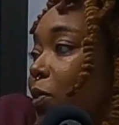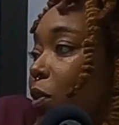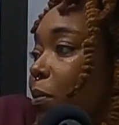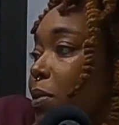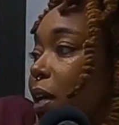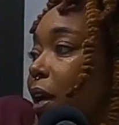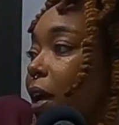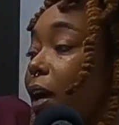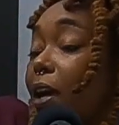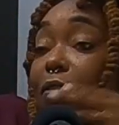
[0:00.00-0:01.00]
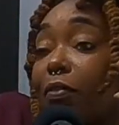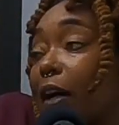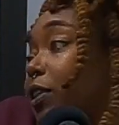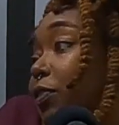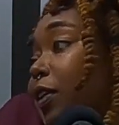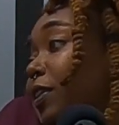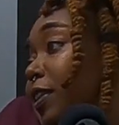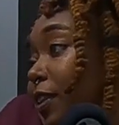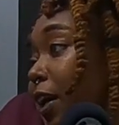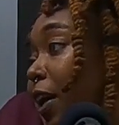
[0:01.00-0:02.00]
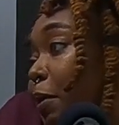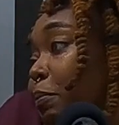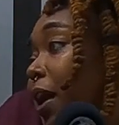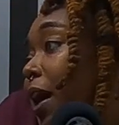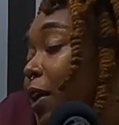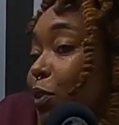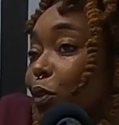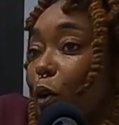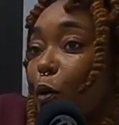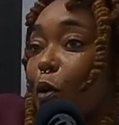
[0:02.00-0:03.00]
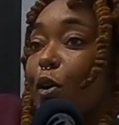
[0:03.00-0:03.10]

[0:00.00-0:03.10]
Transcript: You know what I'm saying? And vice versa. Like I'm not, you know.